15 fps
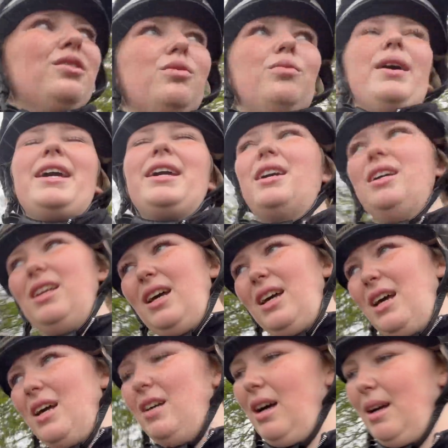I'm
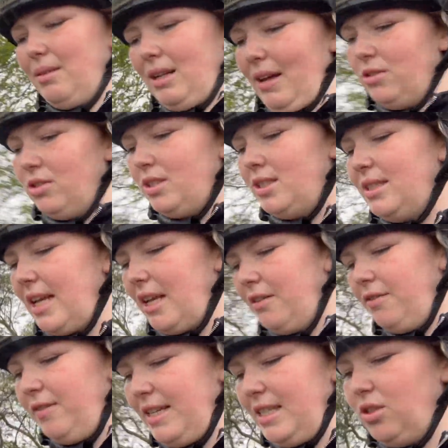gonna have to stick a
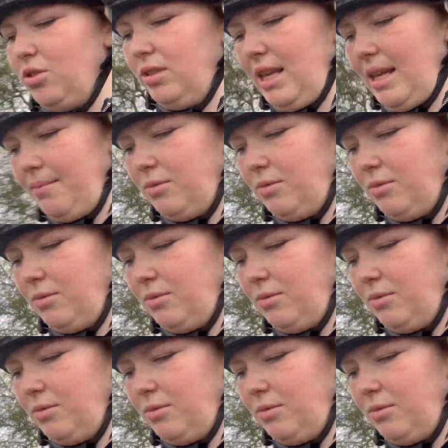fleece on him